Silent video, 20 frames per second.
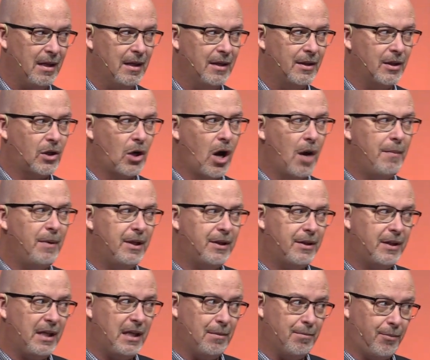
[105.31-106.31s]
The common
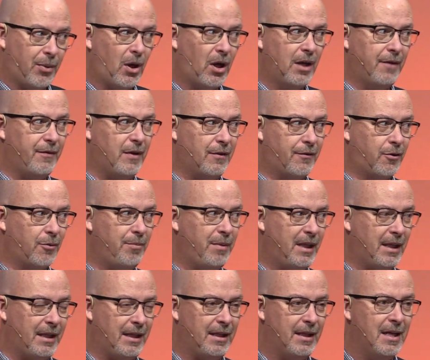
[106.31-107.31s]
theme, part of it for
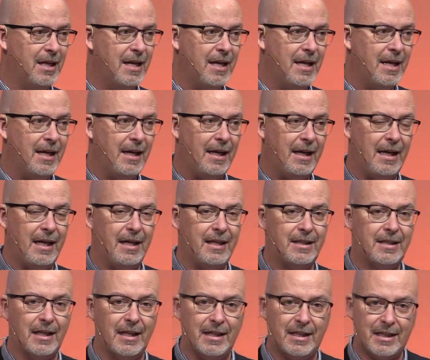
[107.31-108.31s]
me,
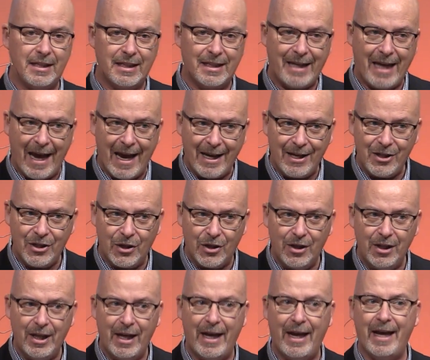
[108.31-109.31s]
is
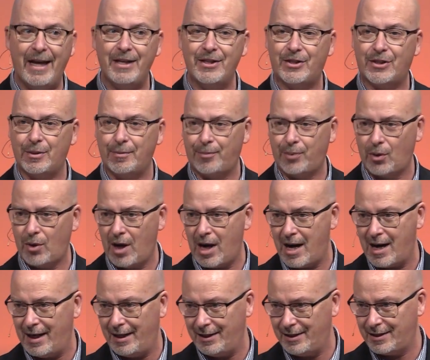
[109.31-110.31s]
scandal and
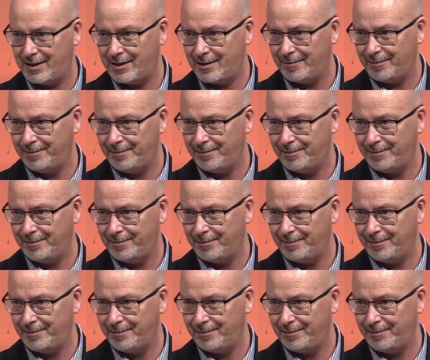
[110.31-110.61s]
surprise.